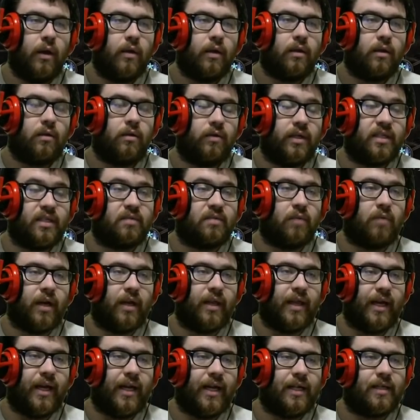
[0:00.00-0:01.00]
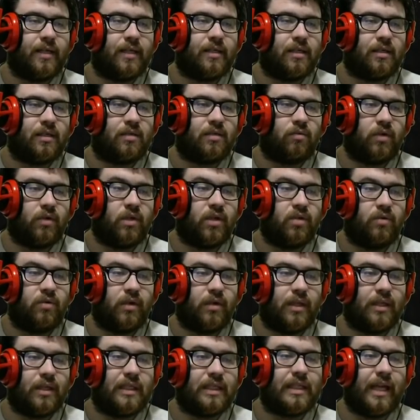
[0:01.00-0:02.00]
The reason why that is we're
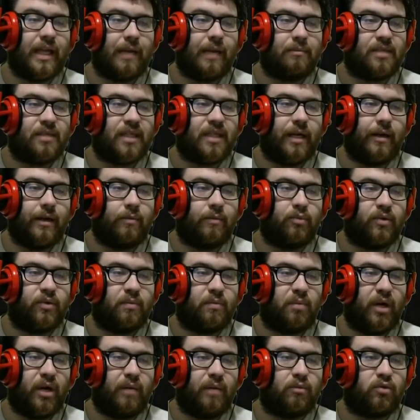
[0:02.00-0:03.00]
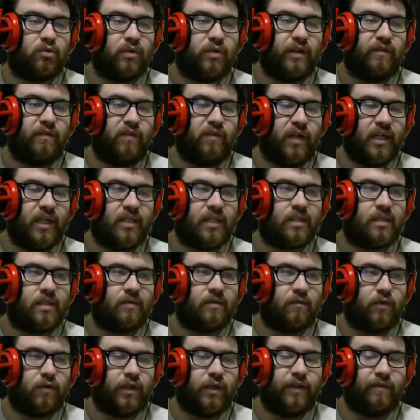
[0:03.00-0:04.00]
doing the same setup with Primal
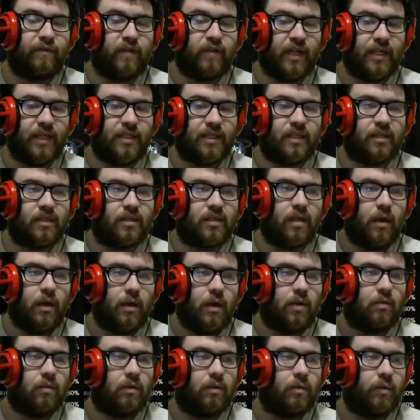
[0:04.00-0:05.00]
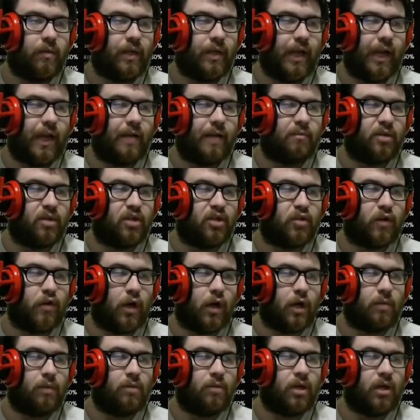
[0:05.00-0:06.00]
Reflexes, where we gain a bunch of
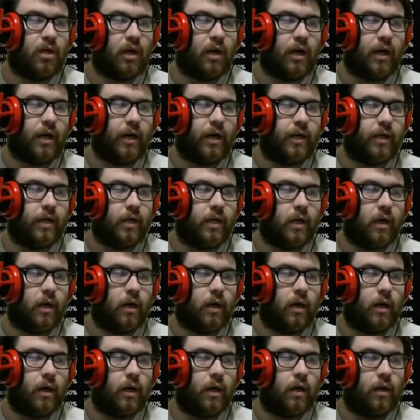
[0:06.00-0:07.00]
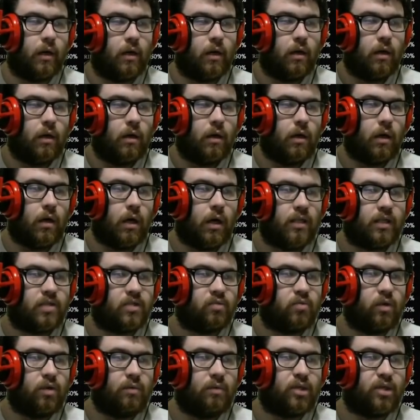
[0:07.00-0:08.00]
armor on
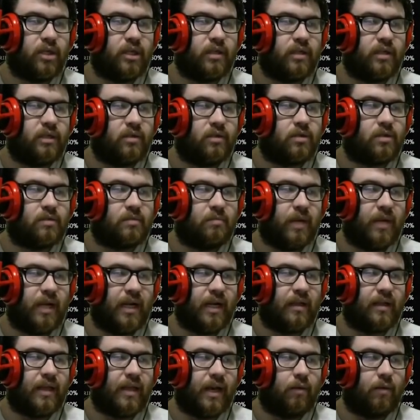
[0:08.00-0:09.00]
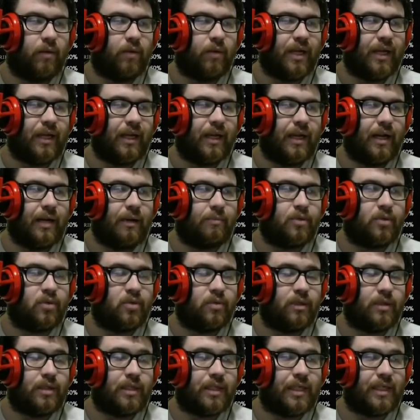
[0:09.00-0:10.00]
Swarmblade use, meaning that we can get up to
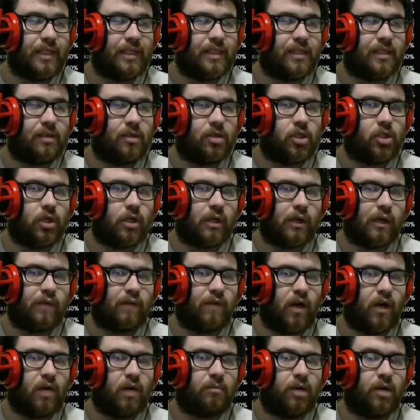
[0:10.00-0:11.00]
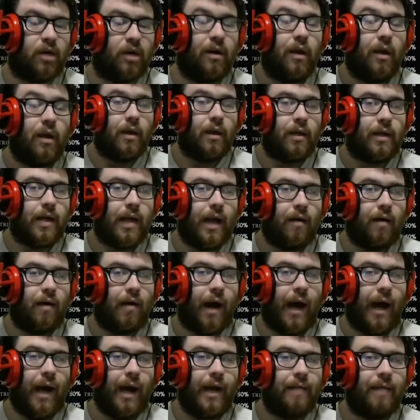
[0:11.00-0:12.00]
a decent chunk of armor. Now,
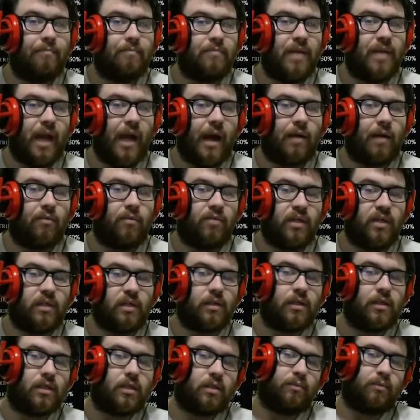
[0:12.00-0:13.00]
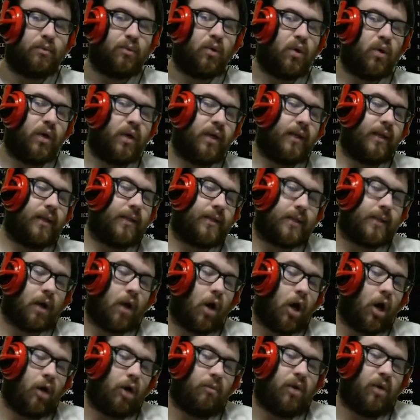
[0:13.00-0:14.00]
I am not really supporting this
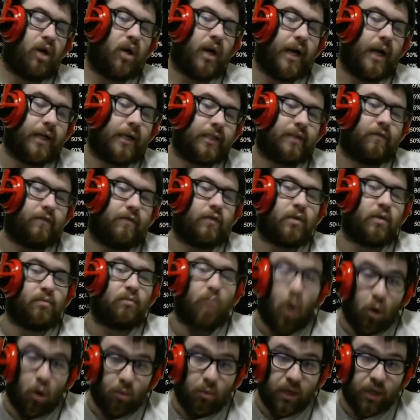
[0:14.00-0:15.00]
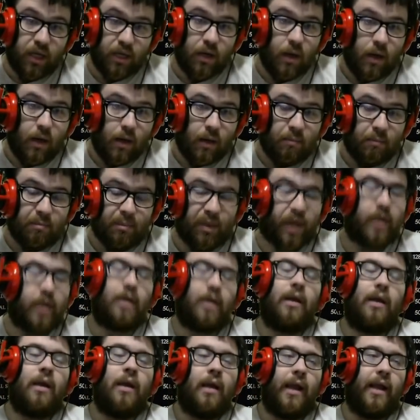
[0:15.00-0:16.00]
armor as of the moment, but
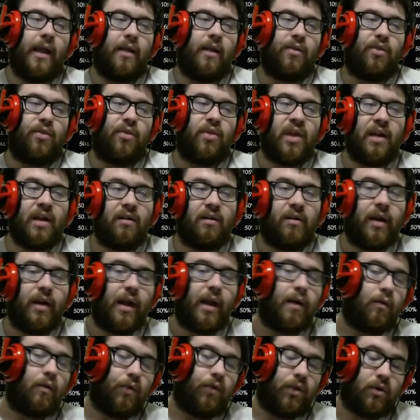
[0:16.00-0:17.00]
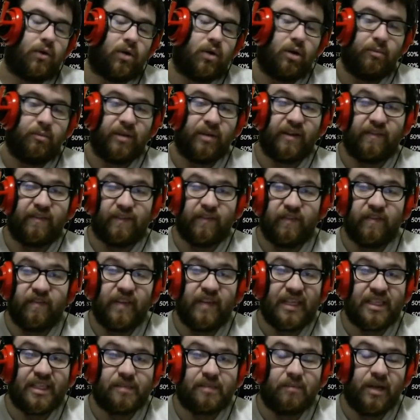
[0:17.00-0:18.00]
in theory, with a little bit of
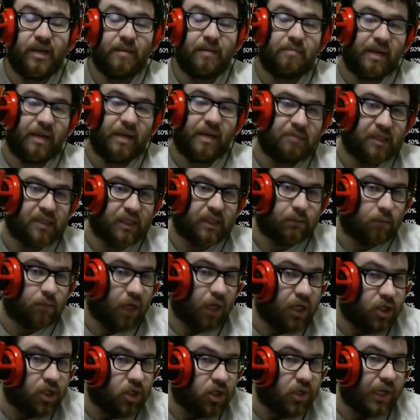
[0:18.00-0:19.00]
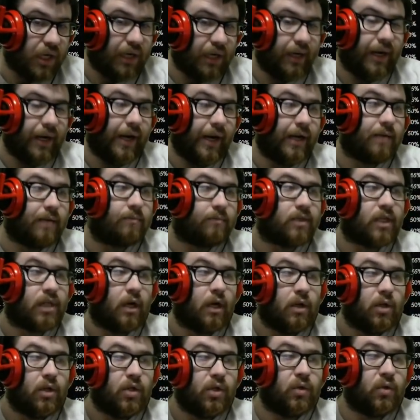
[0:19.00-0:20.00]
investment, maybe some legendary items,
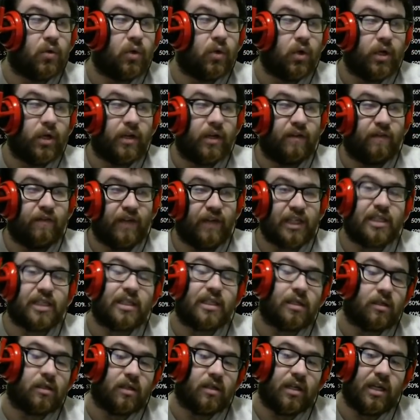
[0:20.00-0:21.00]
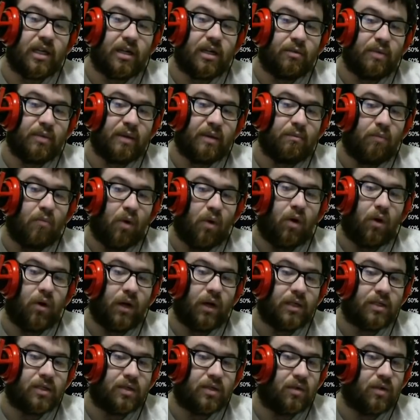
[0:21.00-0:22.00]
you could invest a little bit more
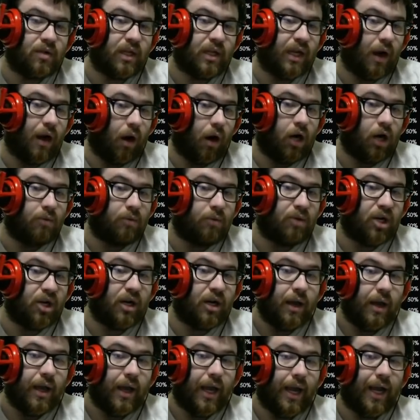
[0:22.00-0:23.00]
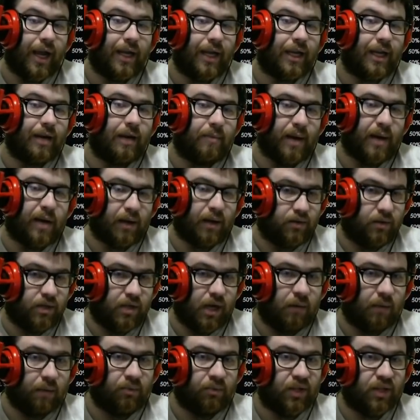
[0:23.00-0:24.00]
into the armor and get about
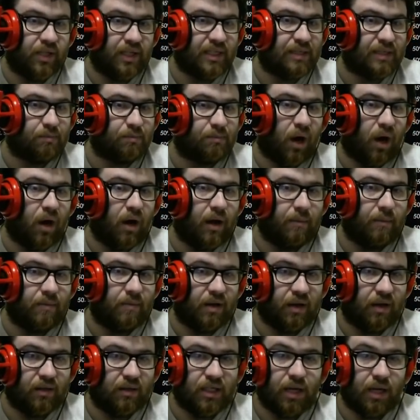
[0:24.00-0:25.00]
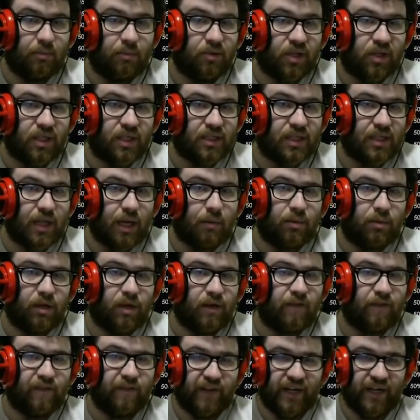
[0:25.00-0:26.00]
double this
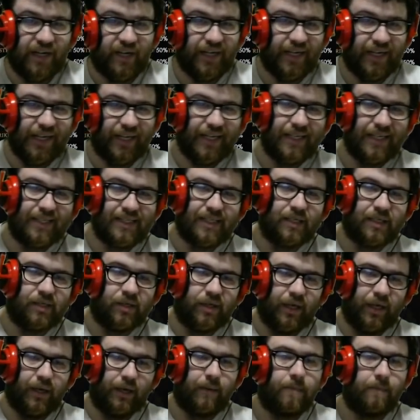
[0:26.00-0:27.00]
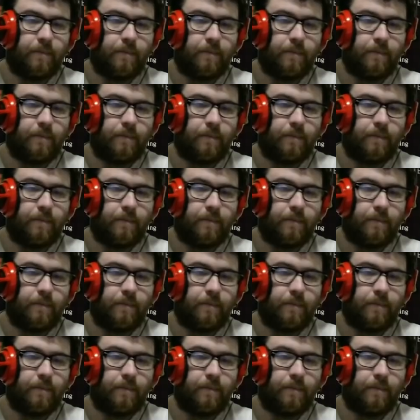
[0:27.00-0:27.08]
number very easily.